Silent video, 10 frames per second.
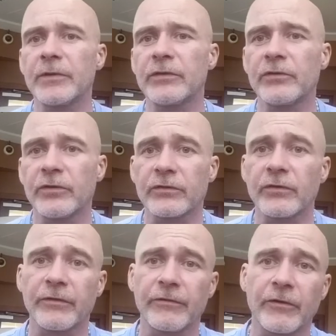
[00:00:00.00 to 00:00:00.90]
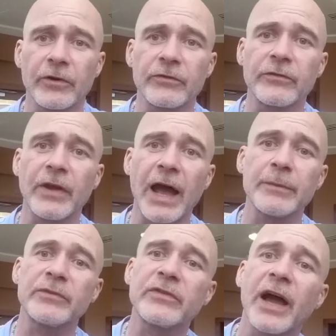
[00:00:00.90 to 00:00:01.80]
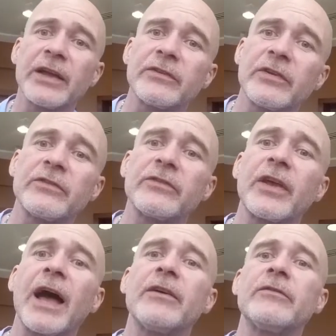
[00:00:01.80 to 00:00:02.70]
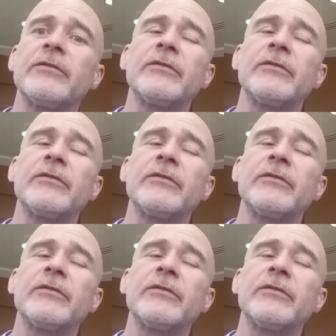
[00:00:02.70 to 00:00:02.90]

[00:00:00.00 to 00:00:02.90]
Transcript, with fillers: This is just the first time scientists have